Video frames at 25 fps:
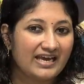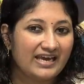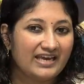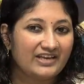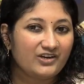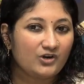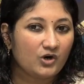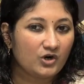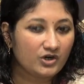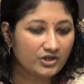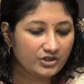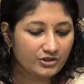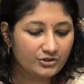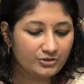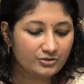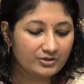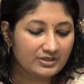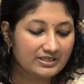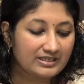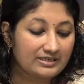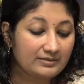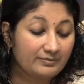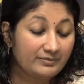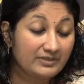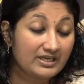in order to
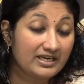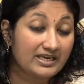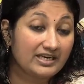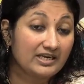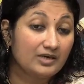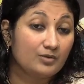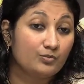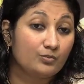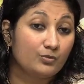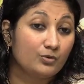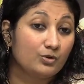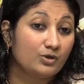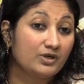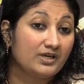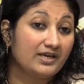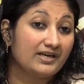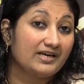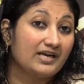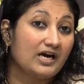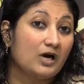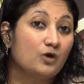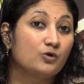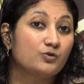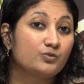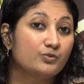keep the input
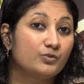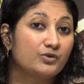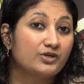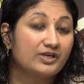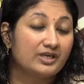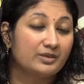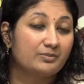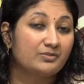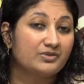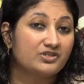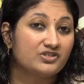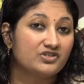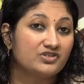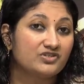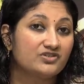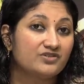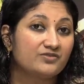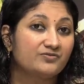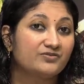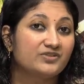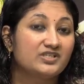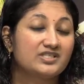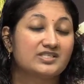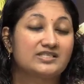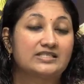and output images
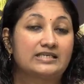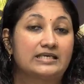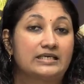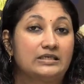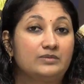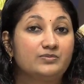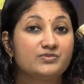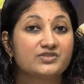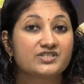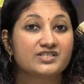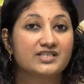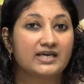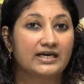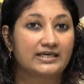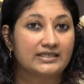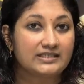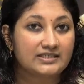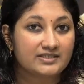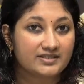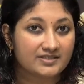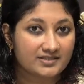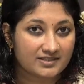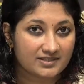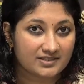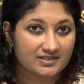of the same
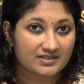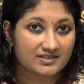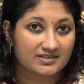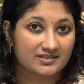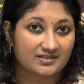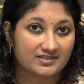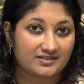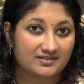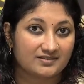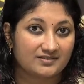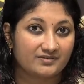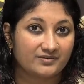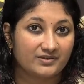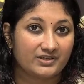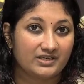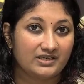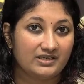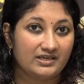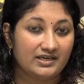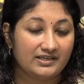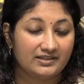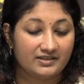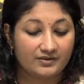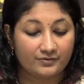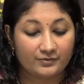size okay
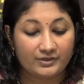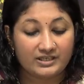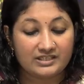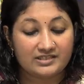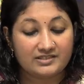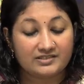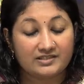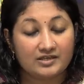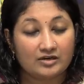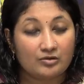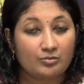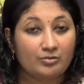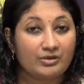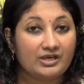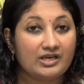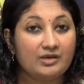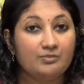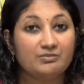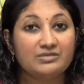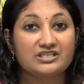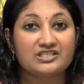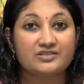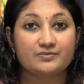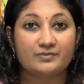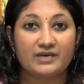otherwise there will be a
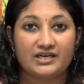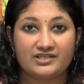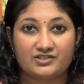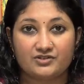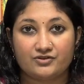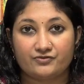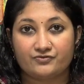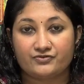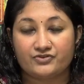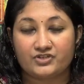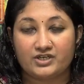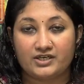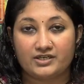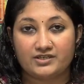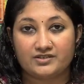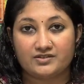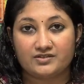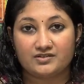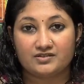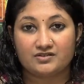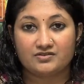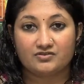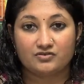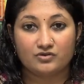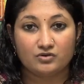mismatch of
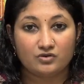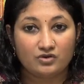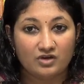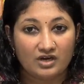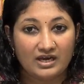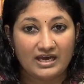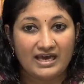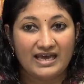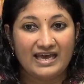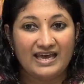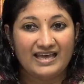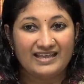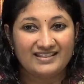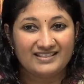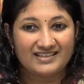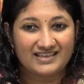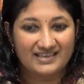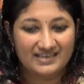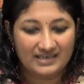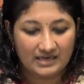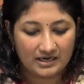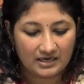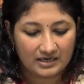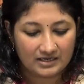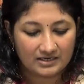size. So,
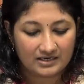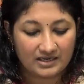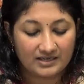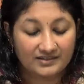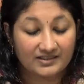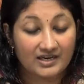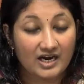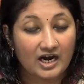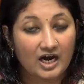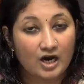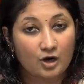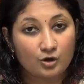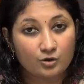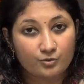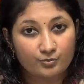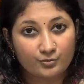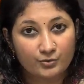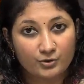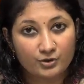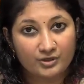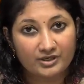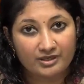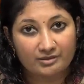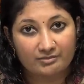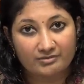they are the
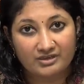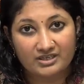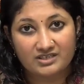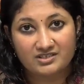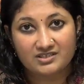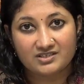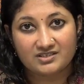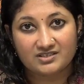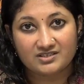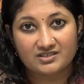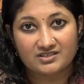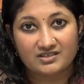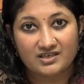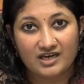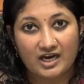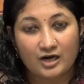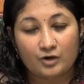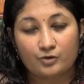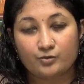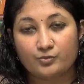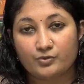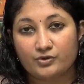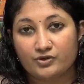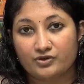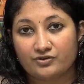output image
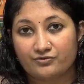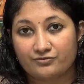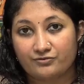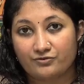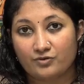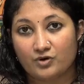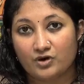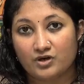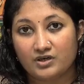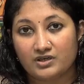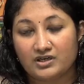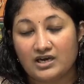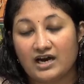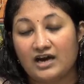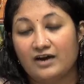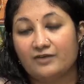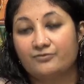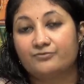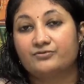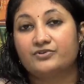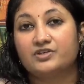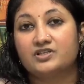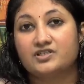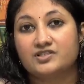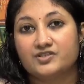output of what
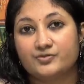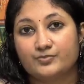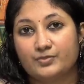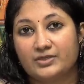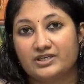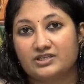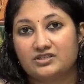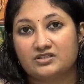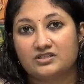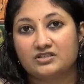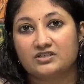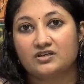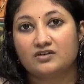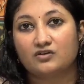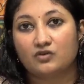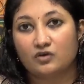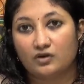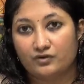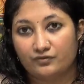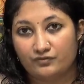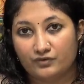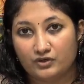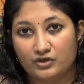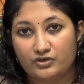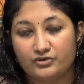after spatial
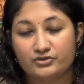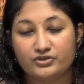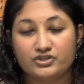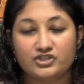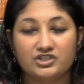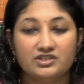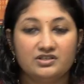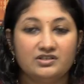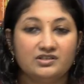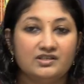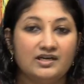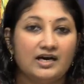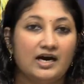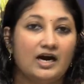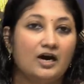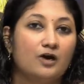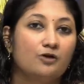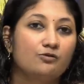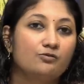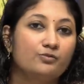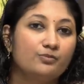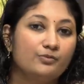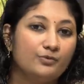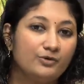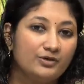convolution the
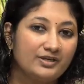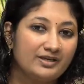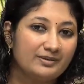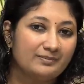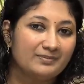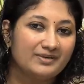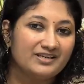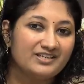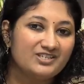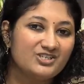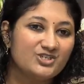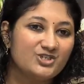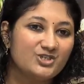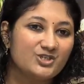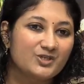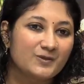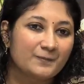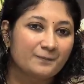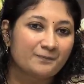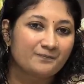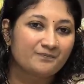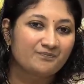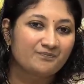output image